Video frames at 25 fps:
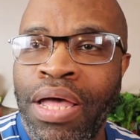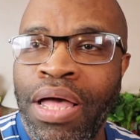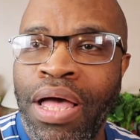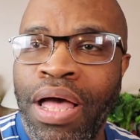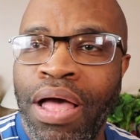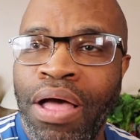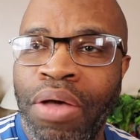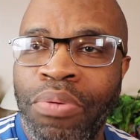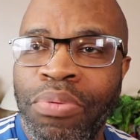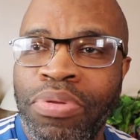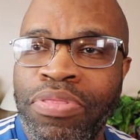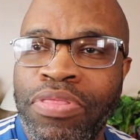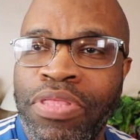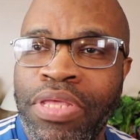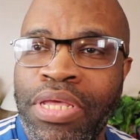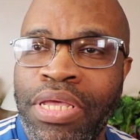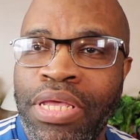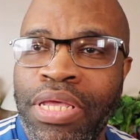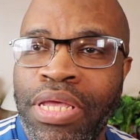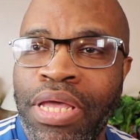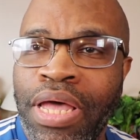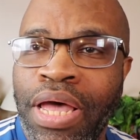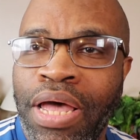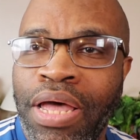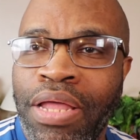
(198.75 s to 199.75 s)
uh, with
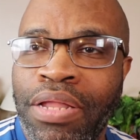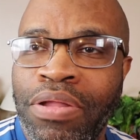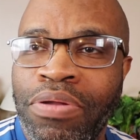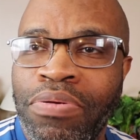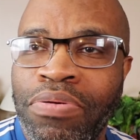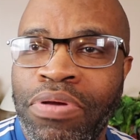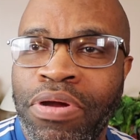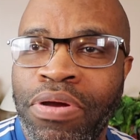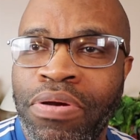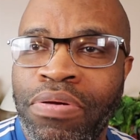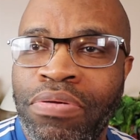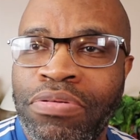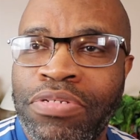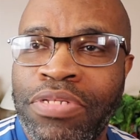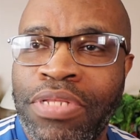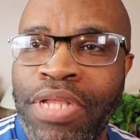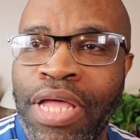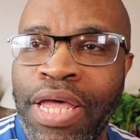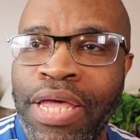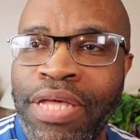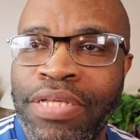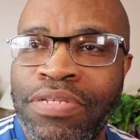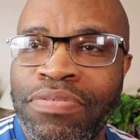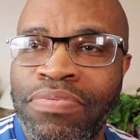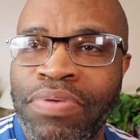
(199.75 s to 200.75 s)
the uh, little girl's
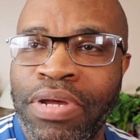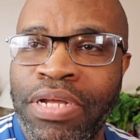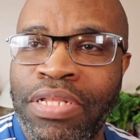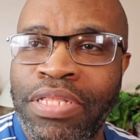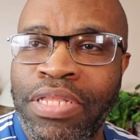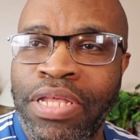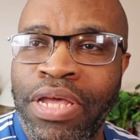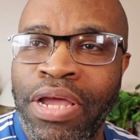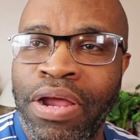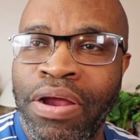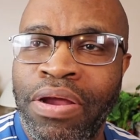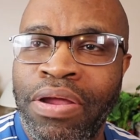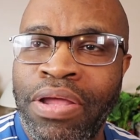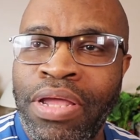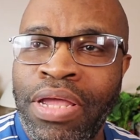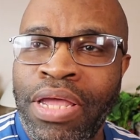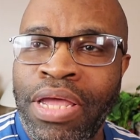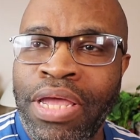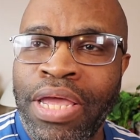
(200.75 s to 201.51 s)
legs right there,